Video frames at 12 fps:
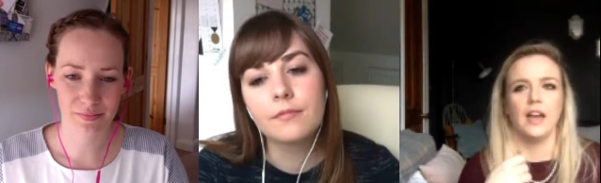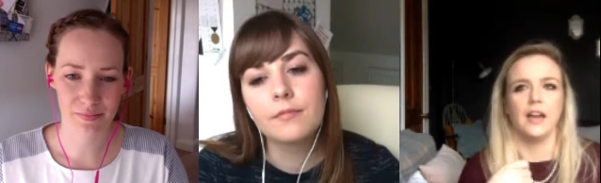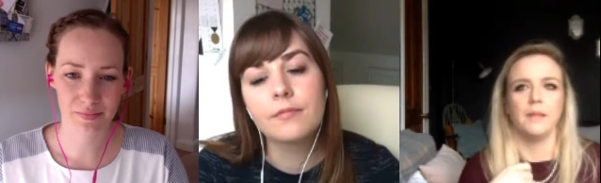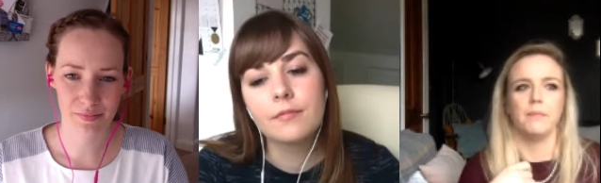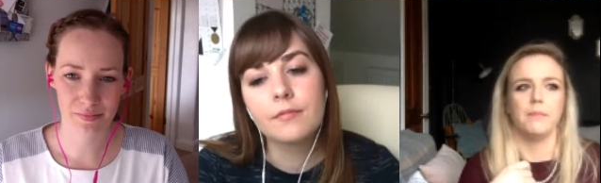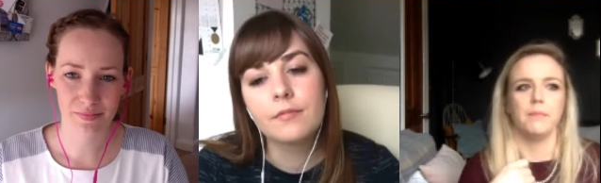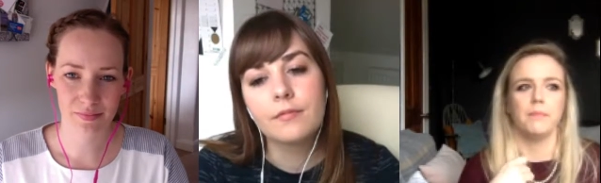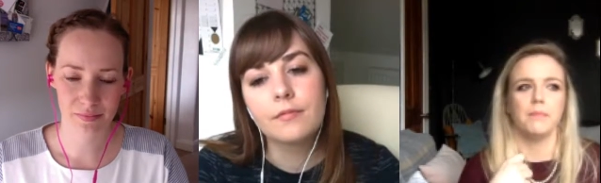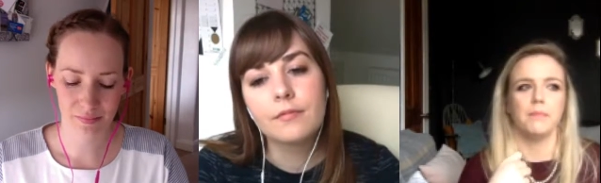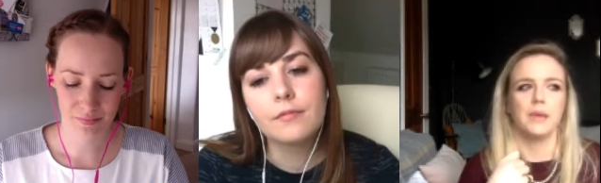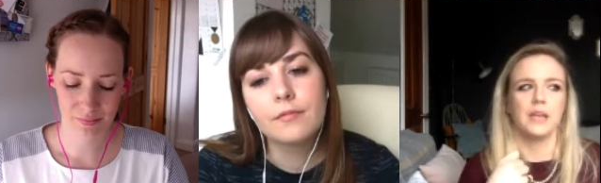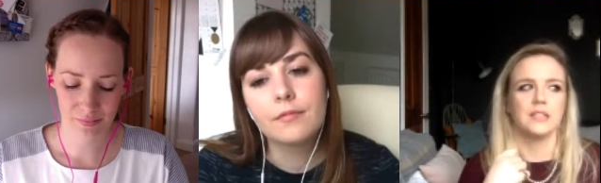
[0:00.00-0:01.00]
Speaker 1: um,
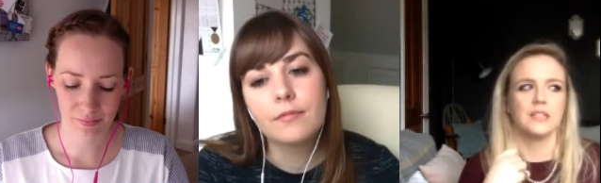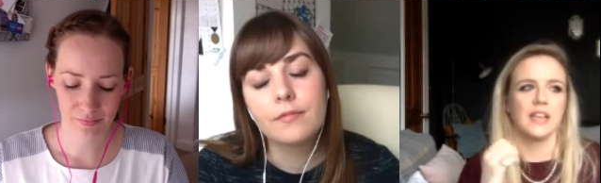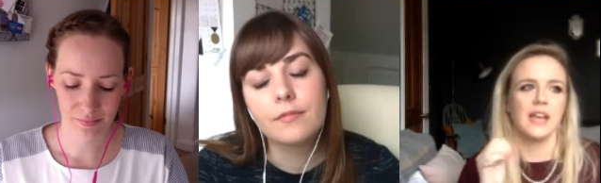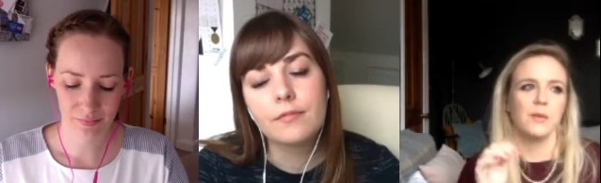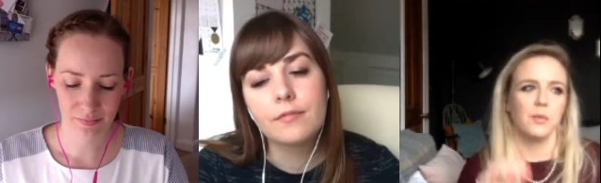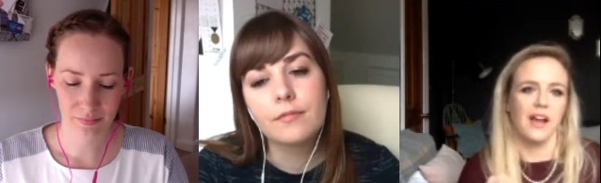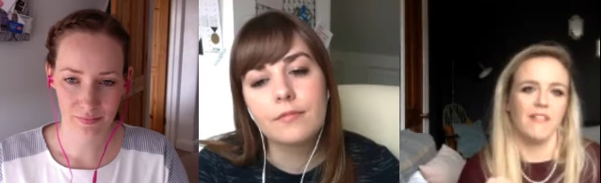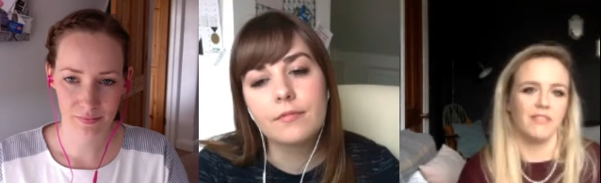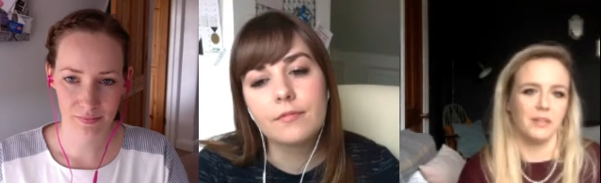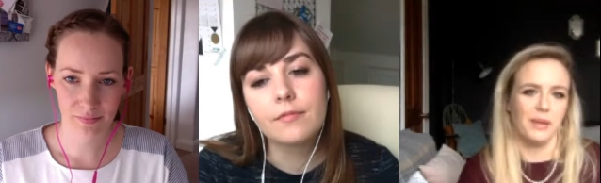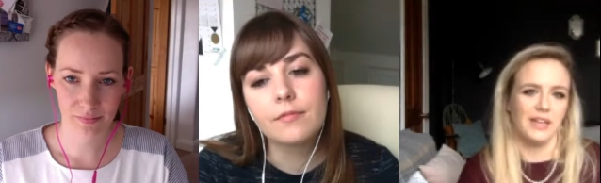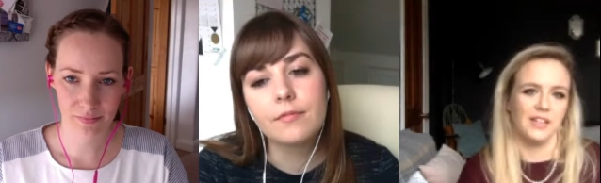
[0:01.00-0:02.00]
because they will
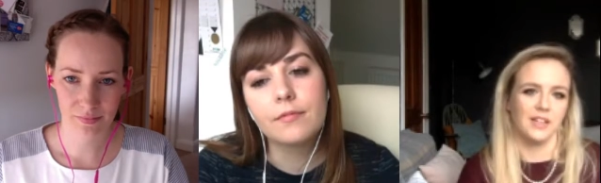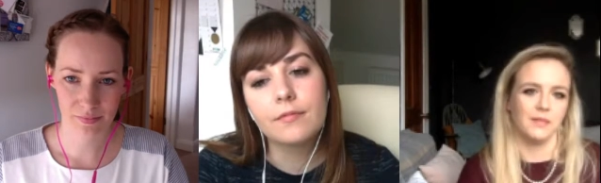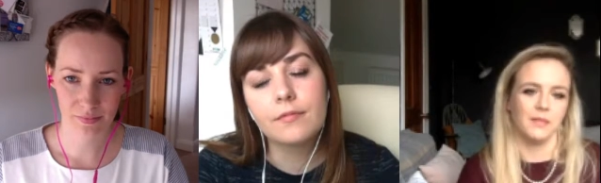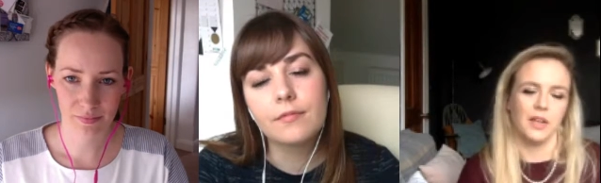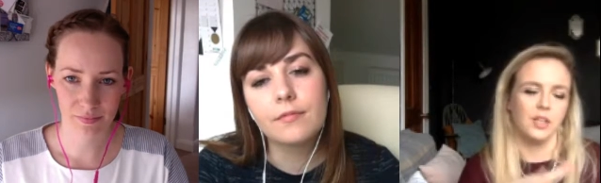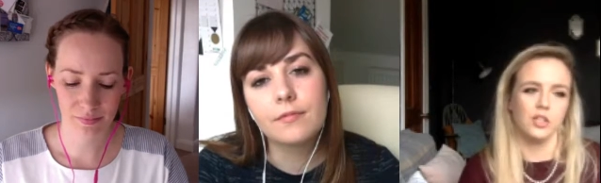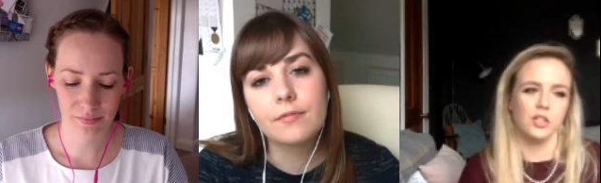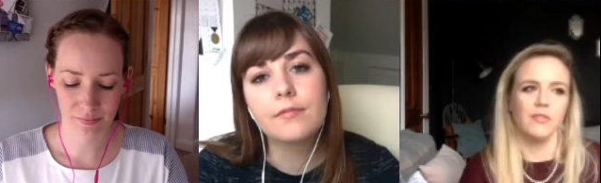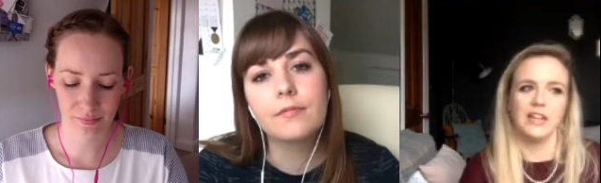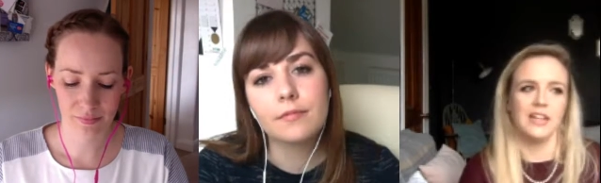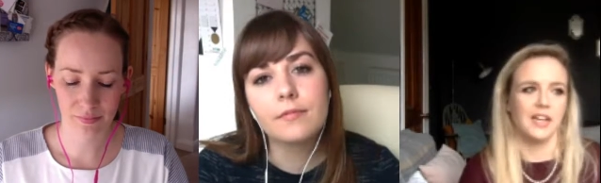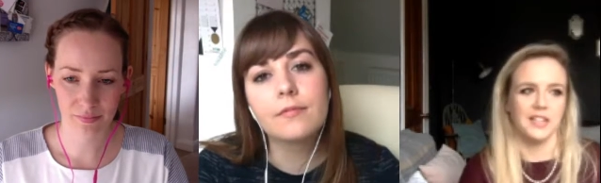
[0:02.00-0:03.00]
have an opinion. And you
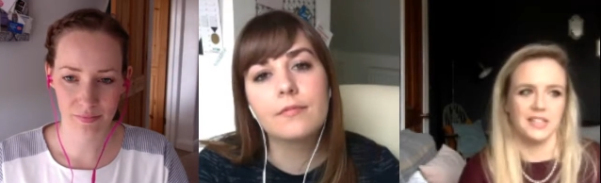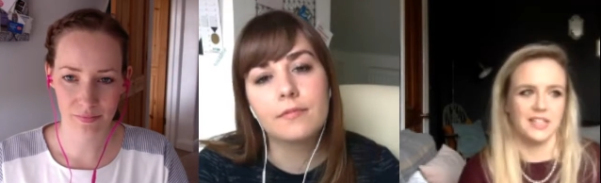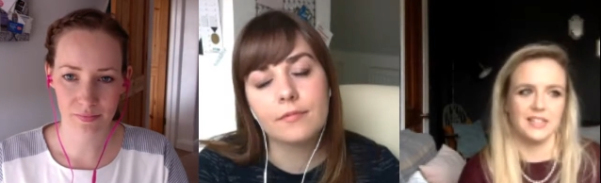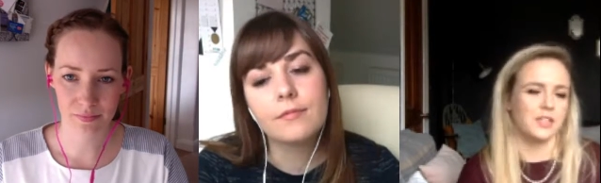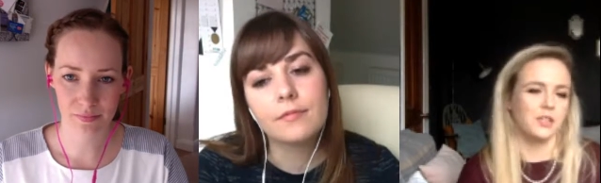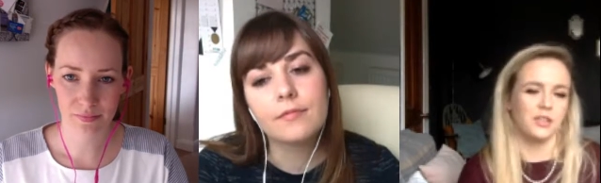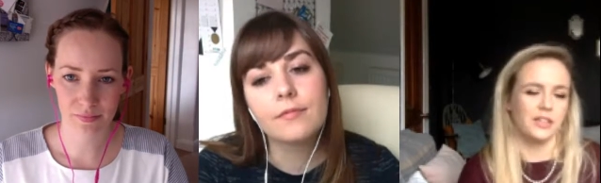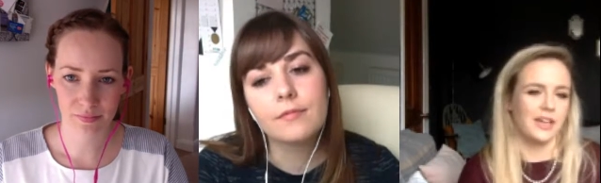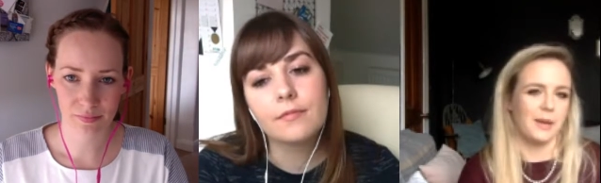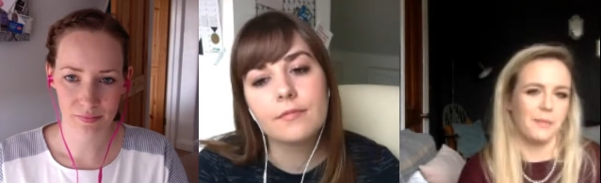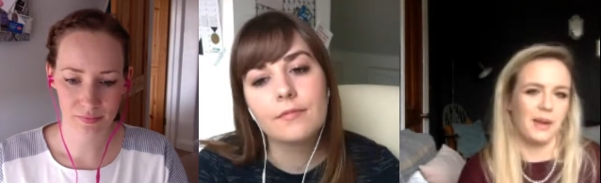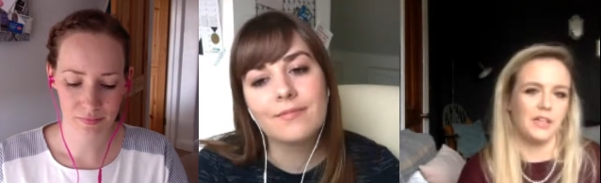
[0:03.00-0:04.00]
don't realize this
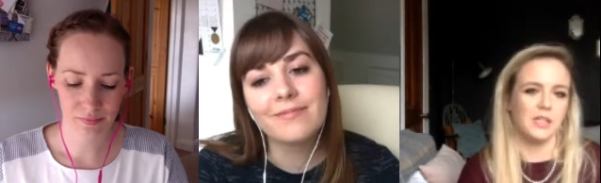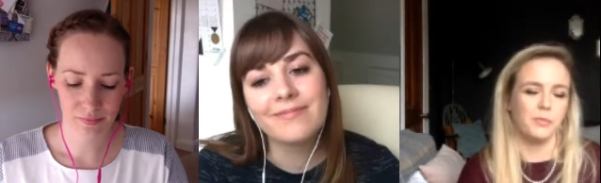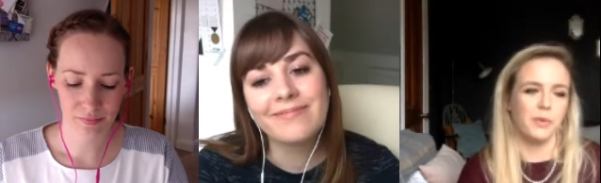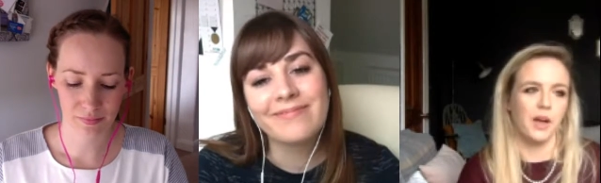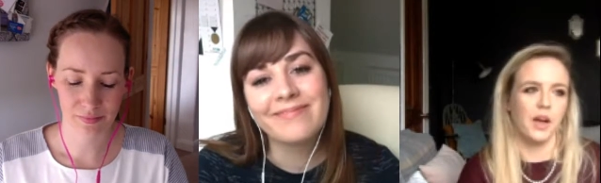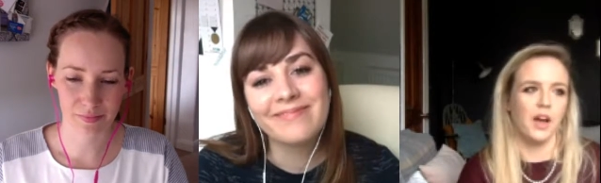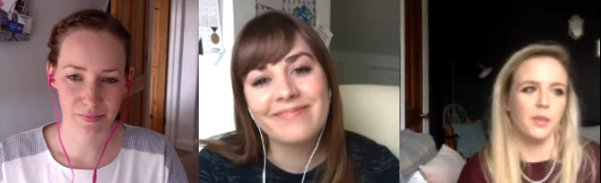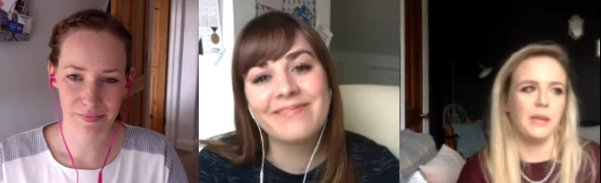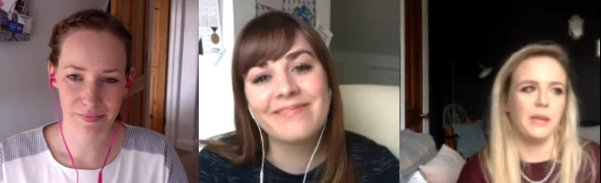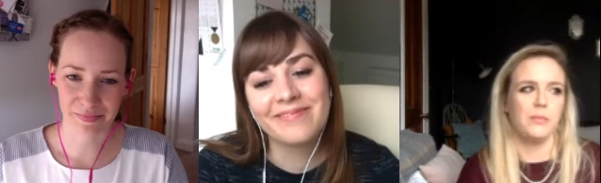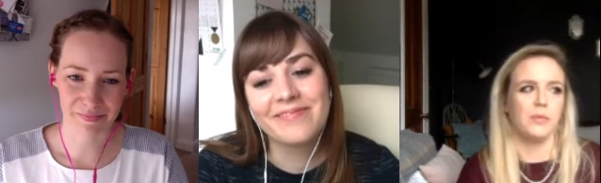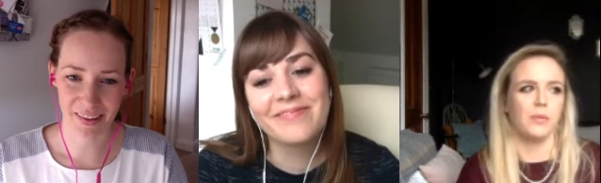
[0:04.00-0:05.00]
until you get married, but
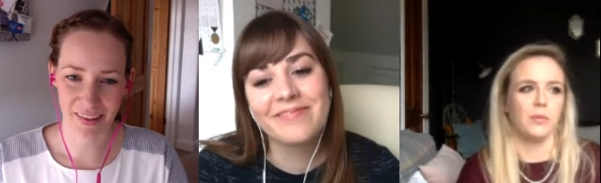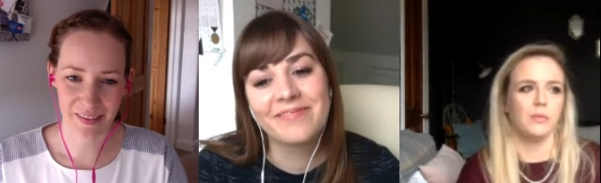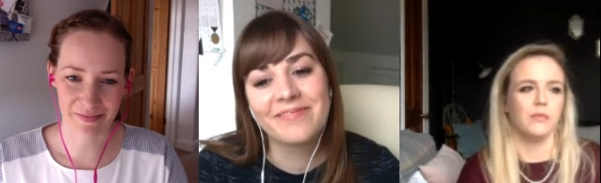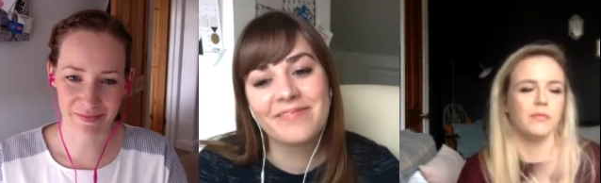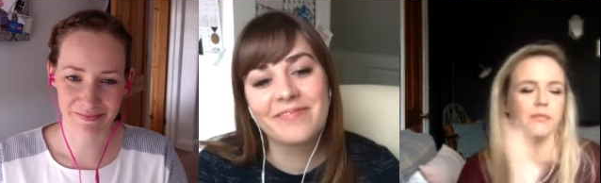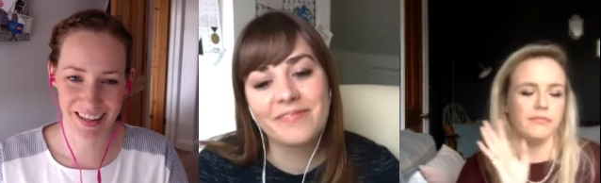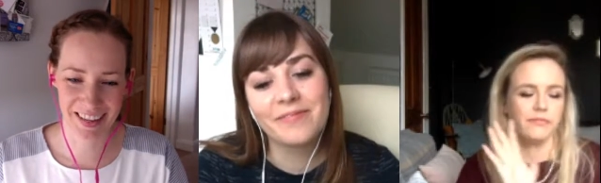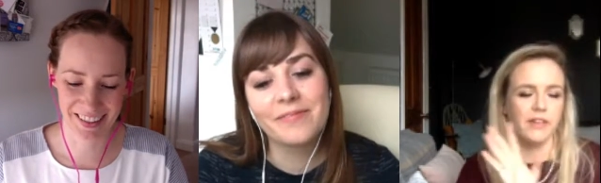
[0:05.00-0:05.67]
other people no.